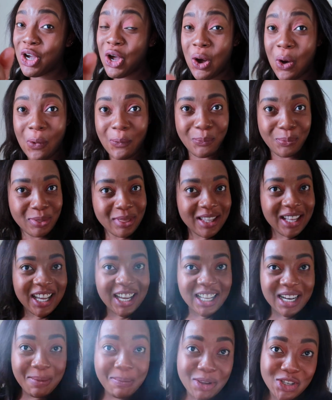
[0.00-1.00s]
go.
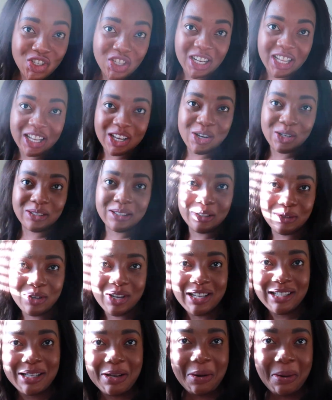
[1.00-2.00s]
And then make sure I go to
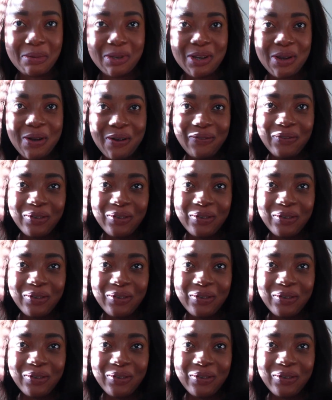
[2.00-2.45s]
Instagram to go